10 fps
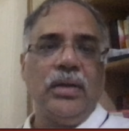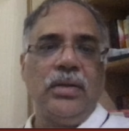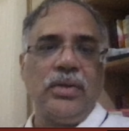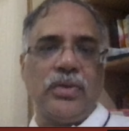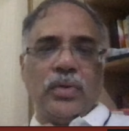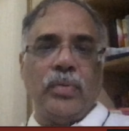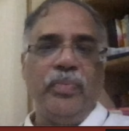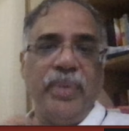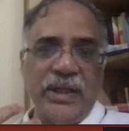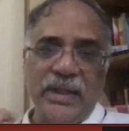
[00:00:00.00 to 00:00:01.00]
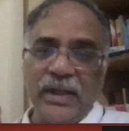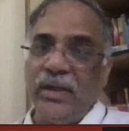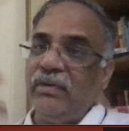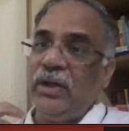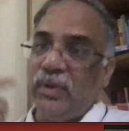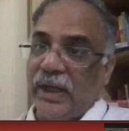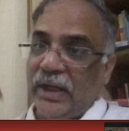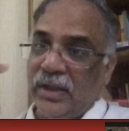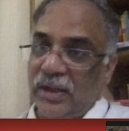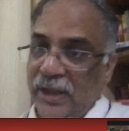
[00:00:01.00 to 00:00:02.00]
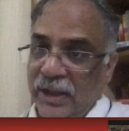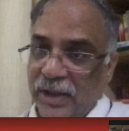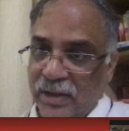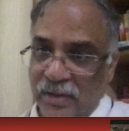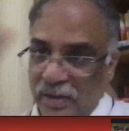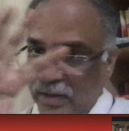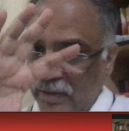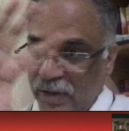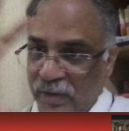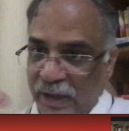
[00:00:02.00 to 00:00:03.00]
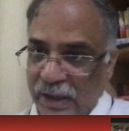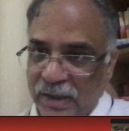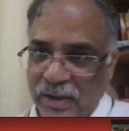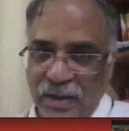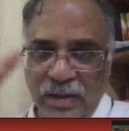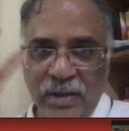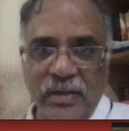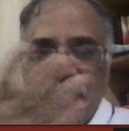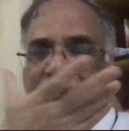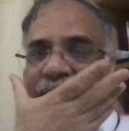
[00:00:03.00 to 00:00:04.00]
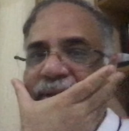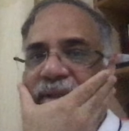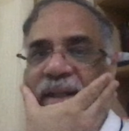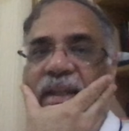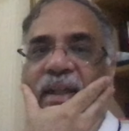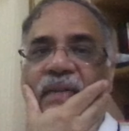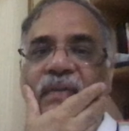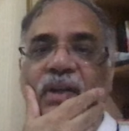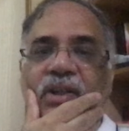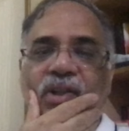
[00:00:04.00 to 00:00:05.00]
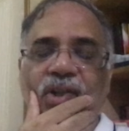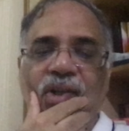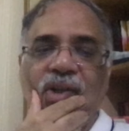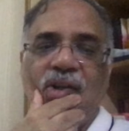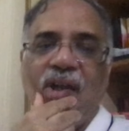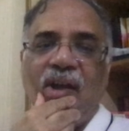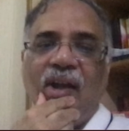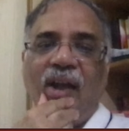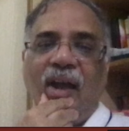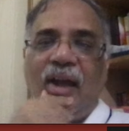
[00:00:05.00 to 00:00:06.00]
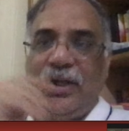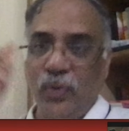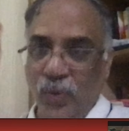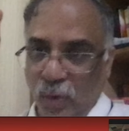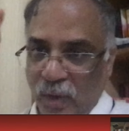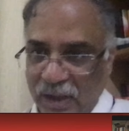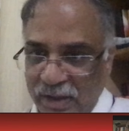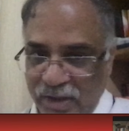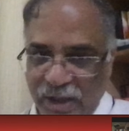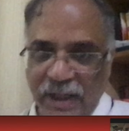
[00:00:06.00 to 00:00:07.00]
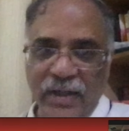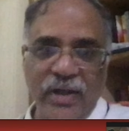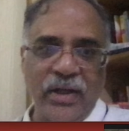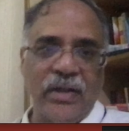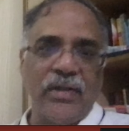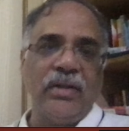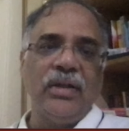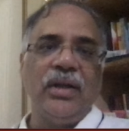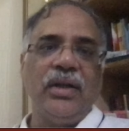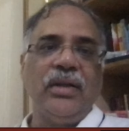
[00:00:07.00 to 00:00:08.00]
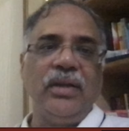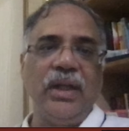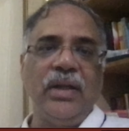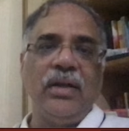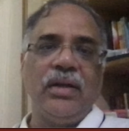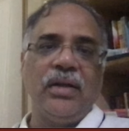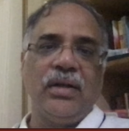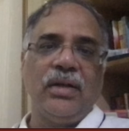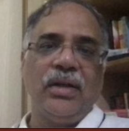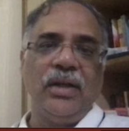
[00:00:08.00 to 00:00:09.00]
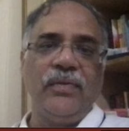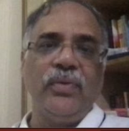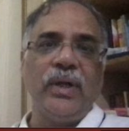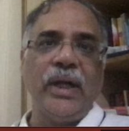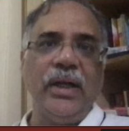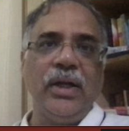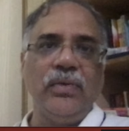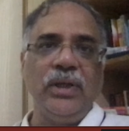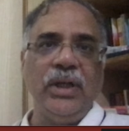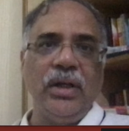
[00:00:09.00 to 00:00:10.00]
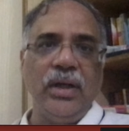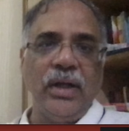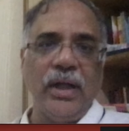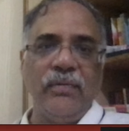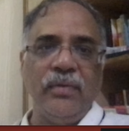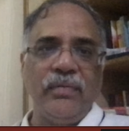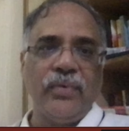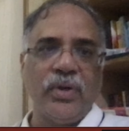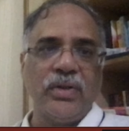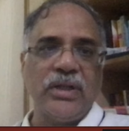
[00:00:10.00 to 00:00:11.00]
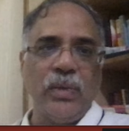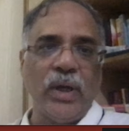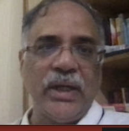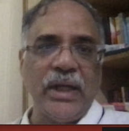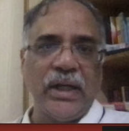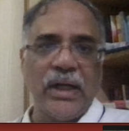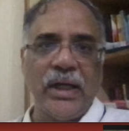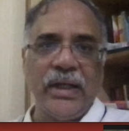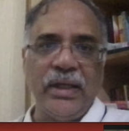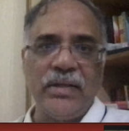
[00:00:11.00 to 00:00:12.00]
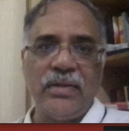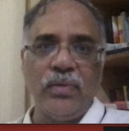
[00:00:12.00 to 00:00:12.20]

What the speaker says: So basically when you write the linear, when you write the thing as a linear function and you know what are the training data, then if you write down for say y hat I is